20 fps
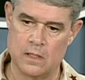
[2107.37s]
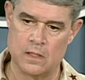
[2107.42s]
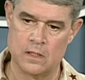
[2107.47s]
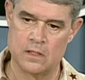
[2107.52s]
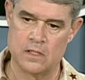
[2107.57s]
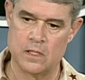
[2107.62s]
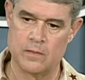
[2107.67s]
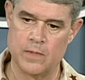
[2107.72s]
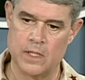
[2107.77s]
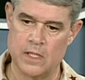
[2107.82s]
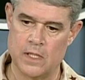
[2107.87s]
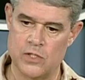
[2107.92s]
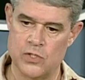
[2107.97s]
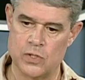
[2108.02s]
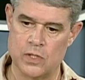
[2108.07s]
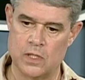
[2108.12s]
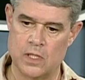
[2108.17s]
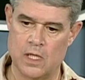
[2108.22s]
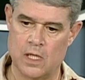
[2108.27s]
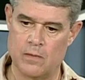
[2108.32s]

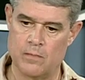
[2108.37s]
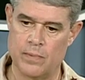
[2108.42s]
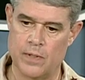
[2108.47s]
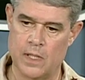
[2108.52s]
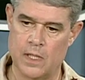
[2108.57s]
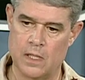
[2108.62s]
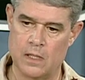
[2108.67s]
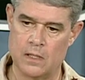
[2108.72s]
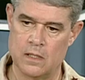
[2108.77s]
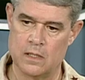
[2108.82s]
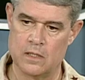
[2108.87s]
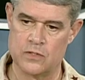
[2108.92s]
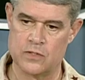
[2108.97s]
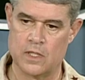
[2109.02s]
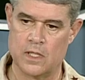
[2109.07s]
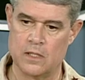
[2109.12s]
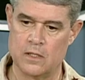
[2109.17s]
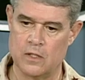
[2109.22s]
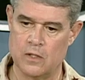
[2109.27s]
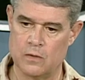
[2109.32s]
intimidation campaign that is
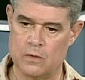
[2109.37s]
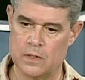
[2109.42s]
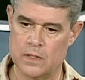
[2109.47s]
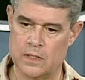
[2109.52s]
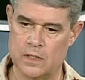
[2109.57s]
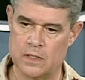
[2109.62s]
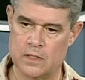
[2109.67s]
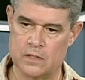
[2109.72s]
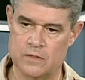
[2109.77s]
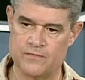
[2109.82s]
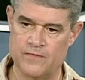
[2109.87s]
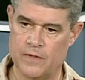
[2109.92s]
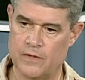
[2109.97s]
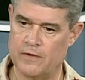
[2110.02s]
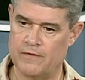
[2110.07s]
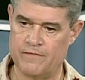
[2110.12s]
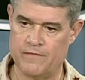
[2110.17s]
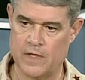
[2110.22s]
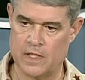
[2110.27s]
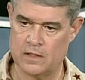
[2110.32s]
ongoing is very
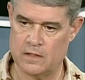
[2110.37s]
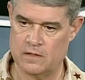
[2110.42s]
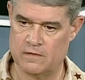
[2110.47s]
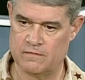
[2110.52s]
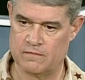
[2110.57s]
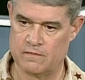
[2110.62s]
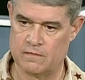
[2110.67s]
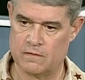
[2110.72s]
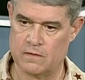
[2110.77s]
effective.